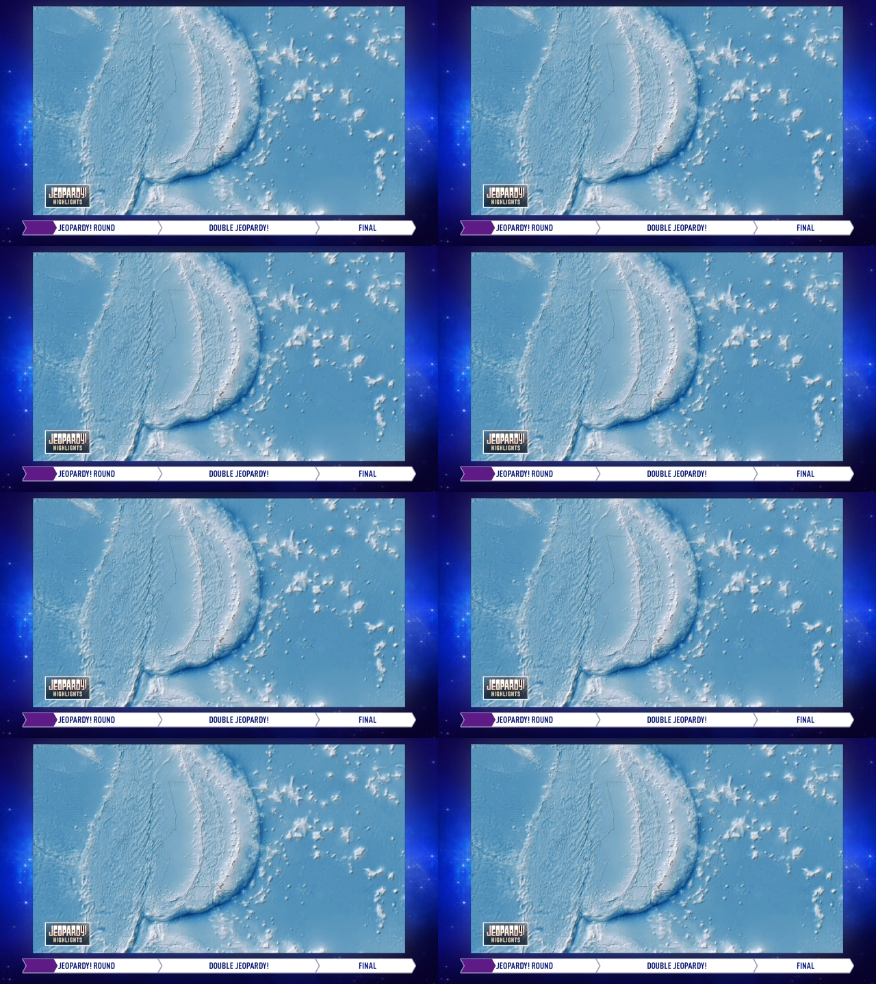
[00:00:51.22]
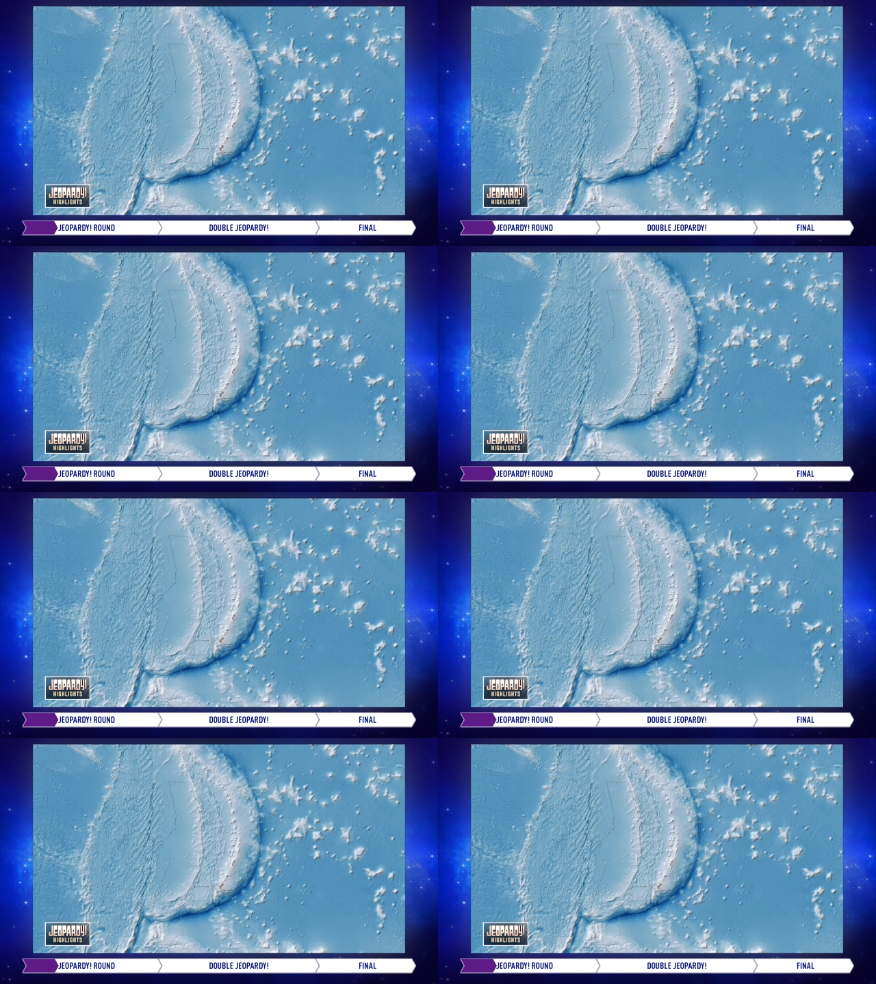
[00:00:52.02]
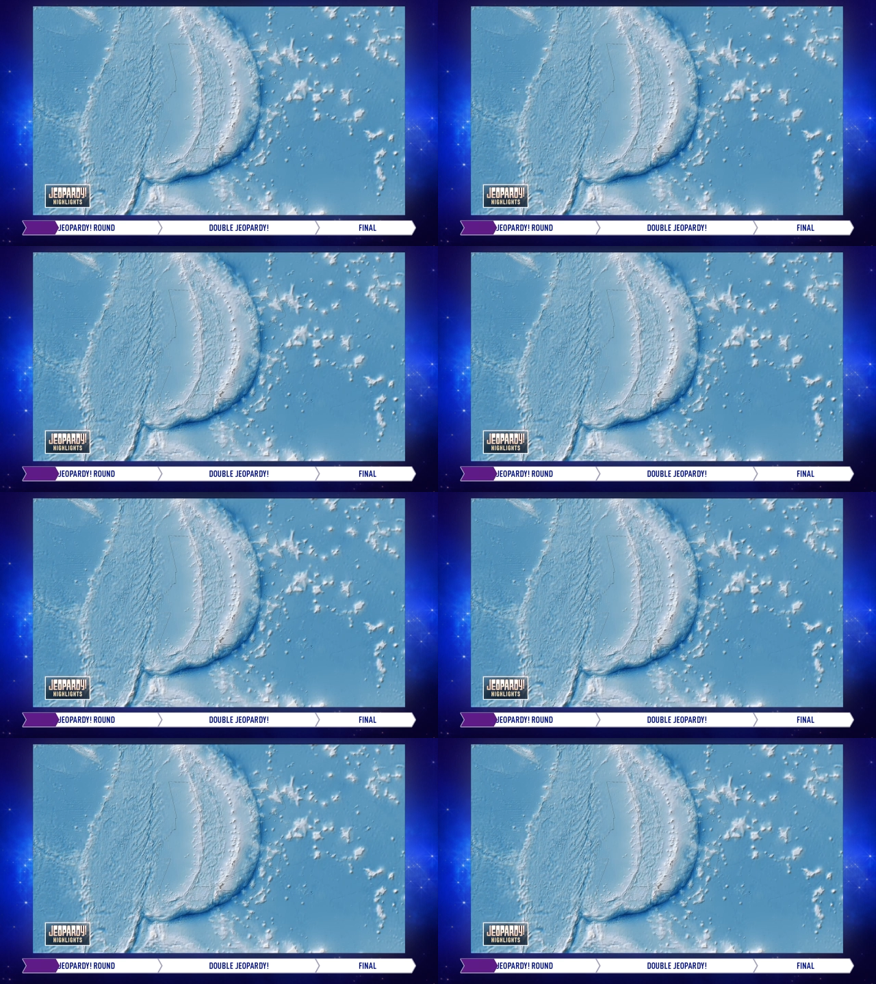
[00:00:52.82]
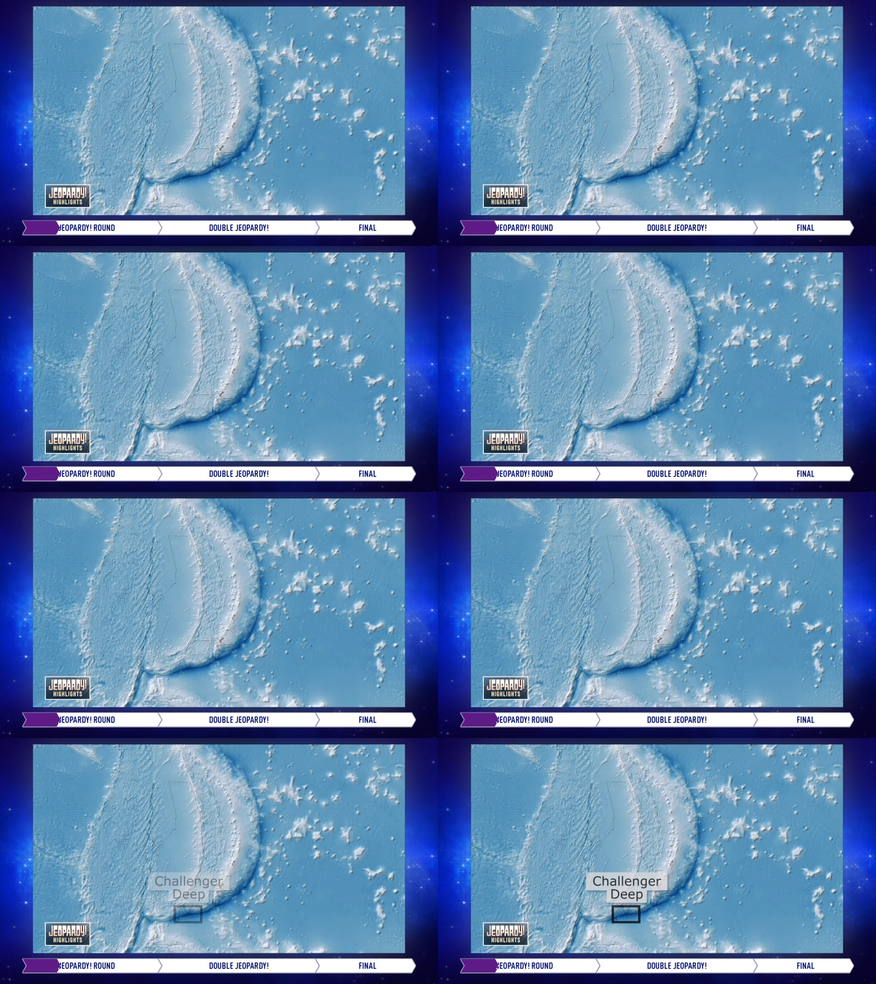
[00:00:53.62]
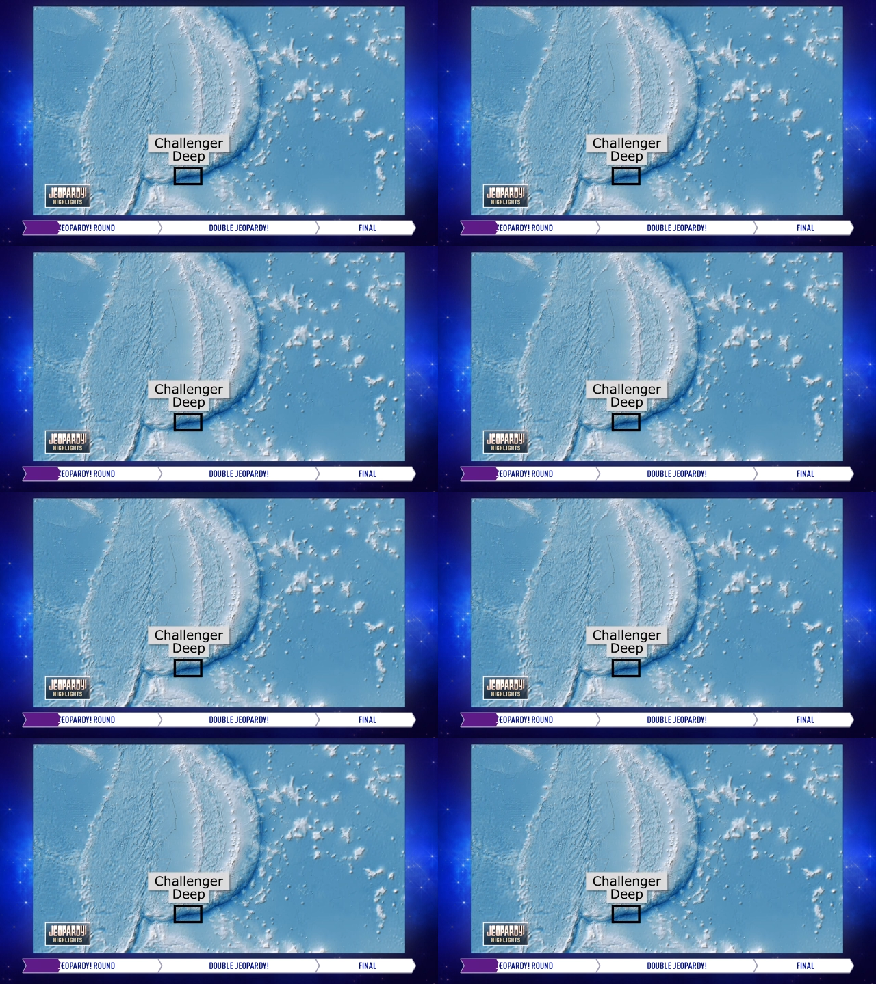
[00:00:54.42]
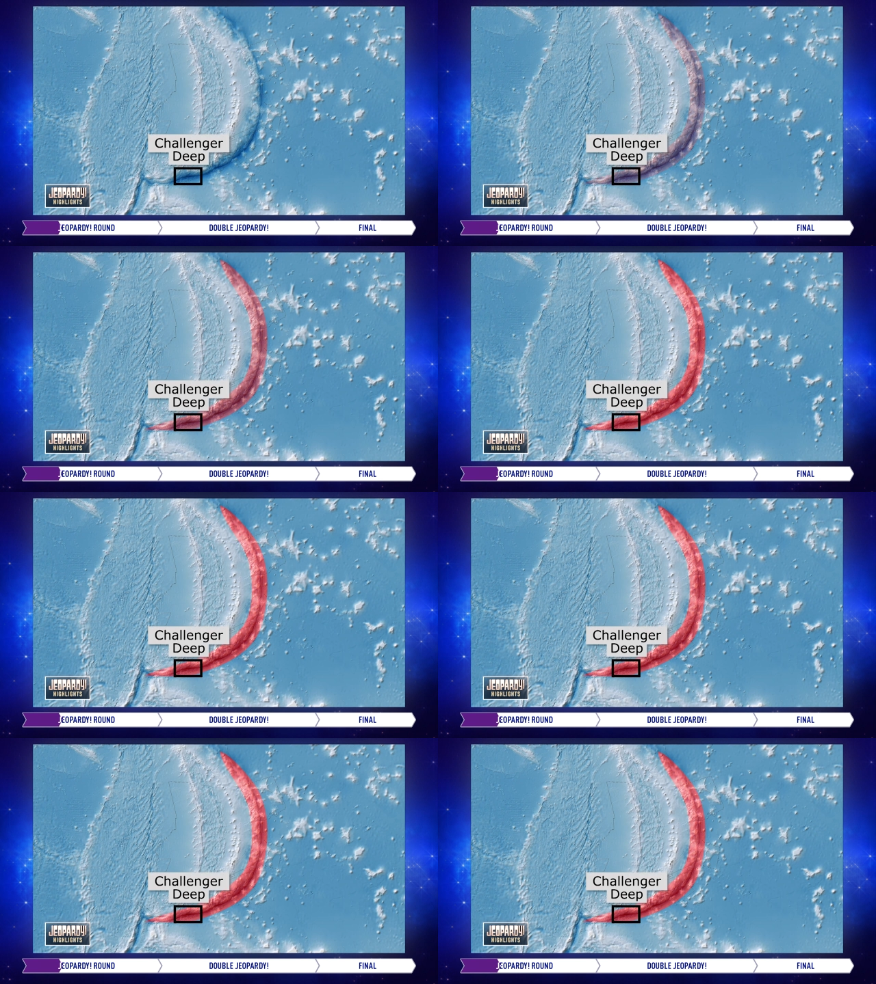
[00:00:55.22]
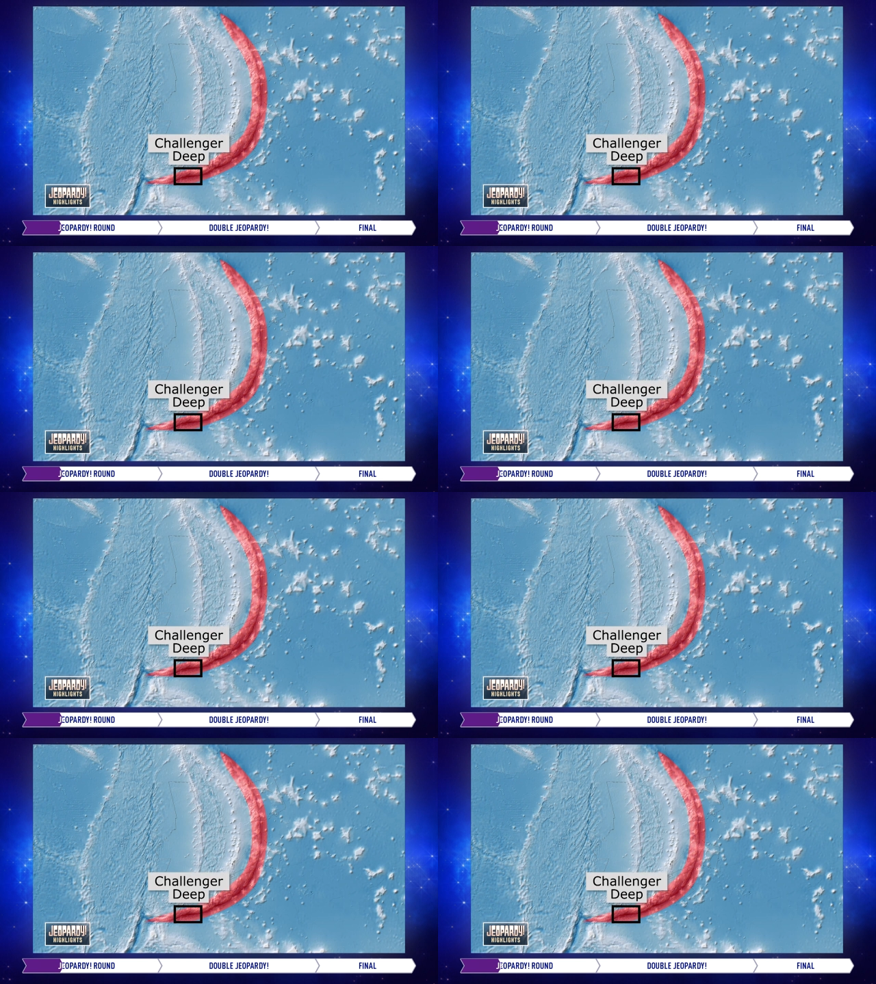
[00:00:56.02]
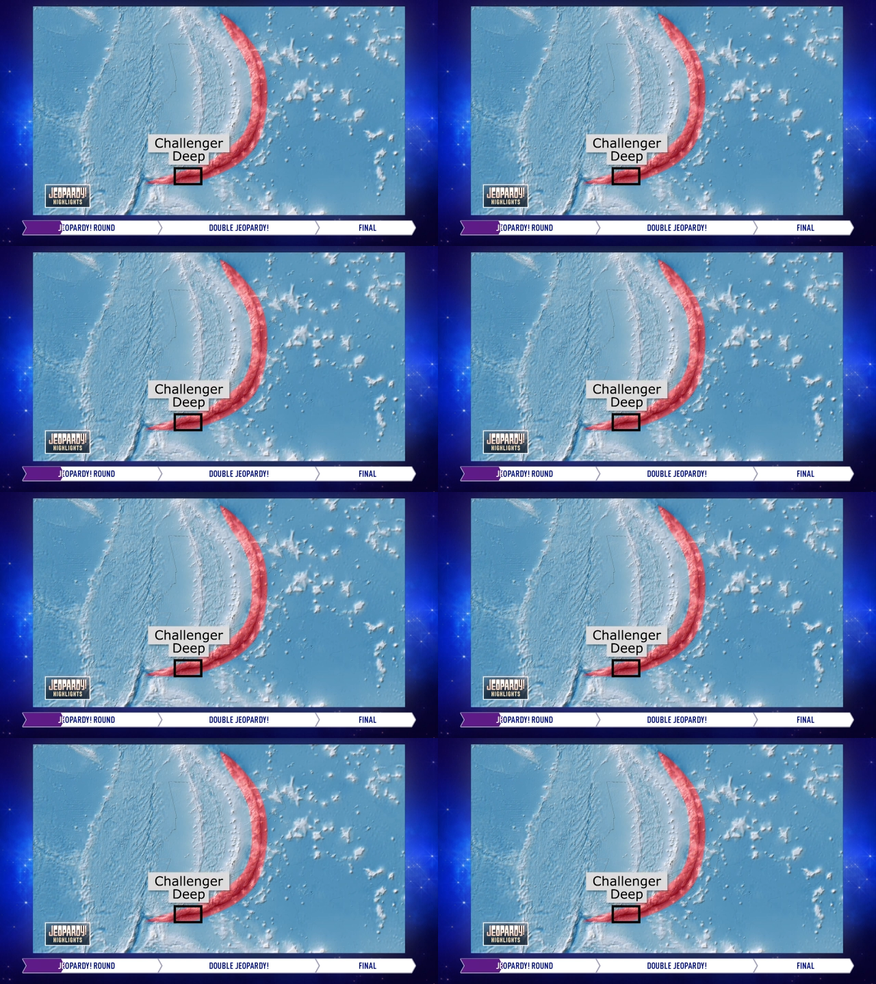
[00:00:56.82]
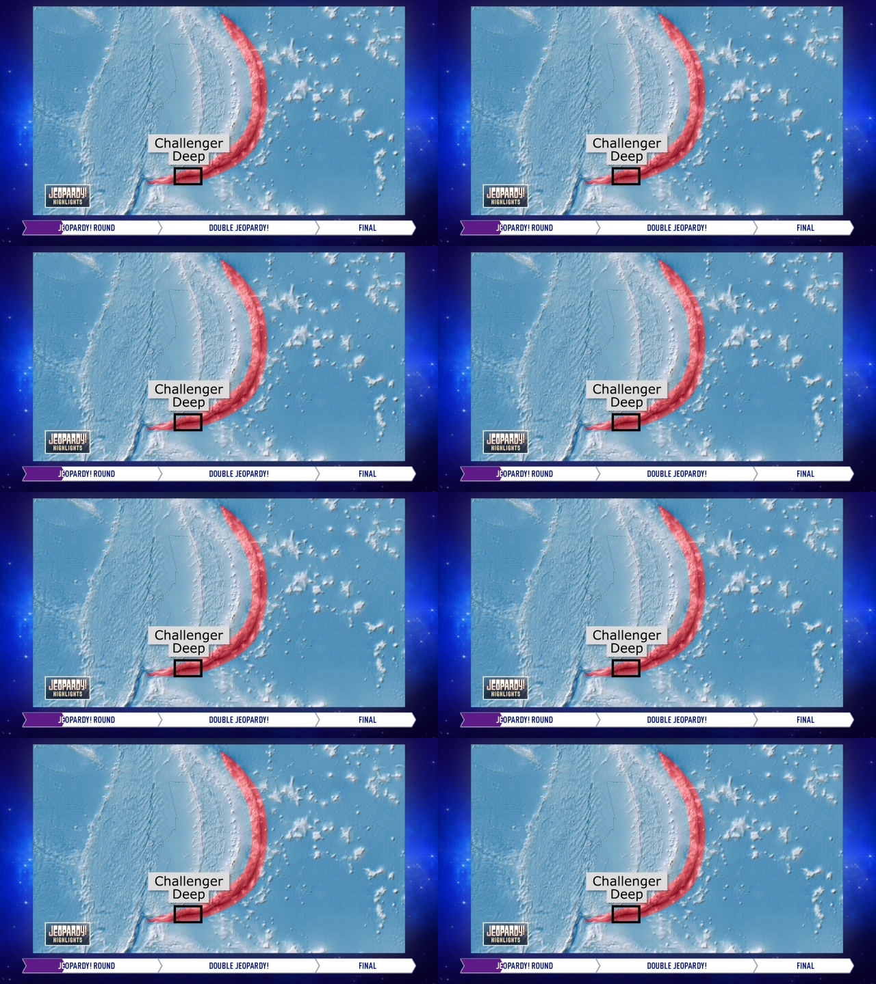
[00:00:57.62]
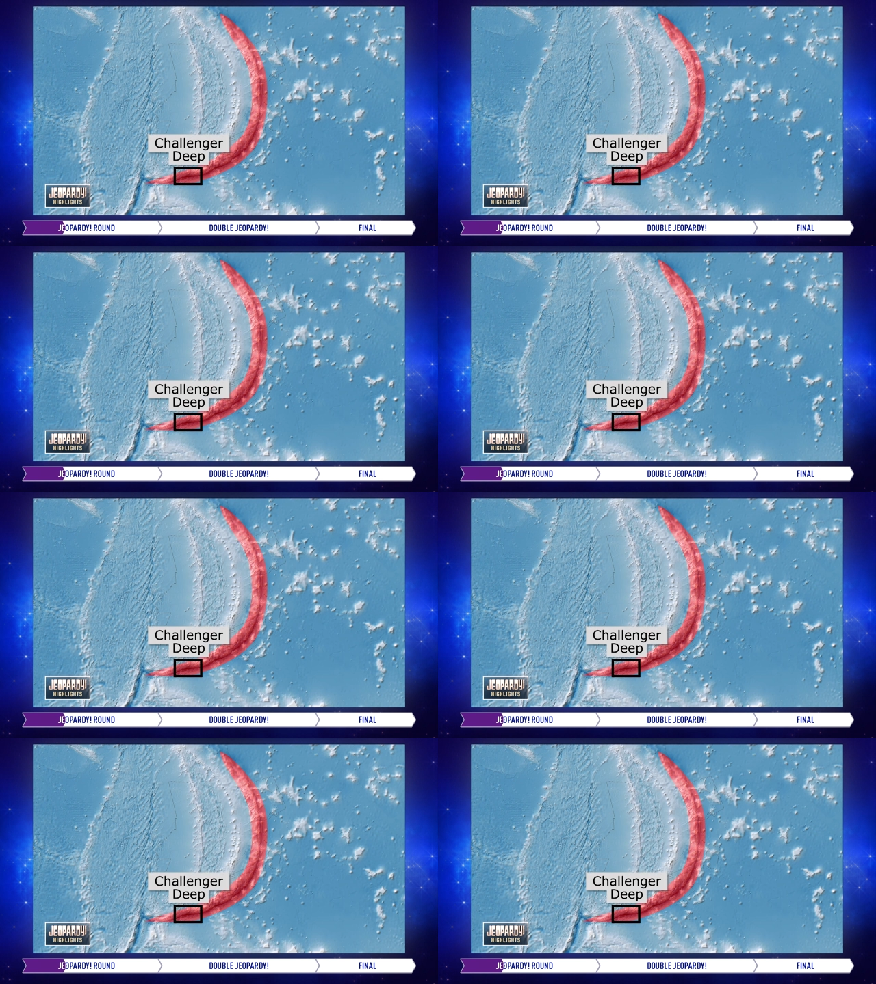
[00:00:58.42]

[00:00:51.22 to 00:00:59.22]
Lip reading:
No face is visible, so there are no lips to read.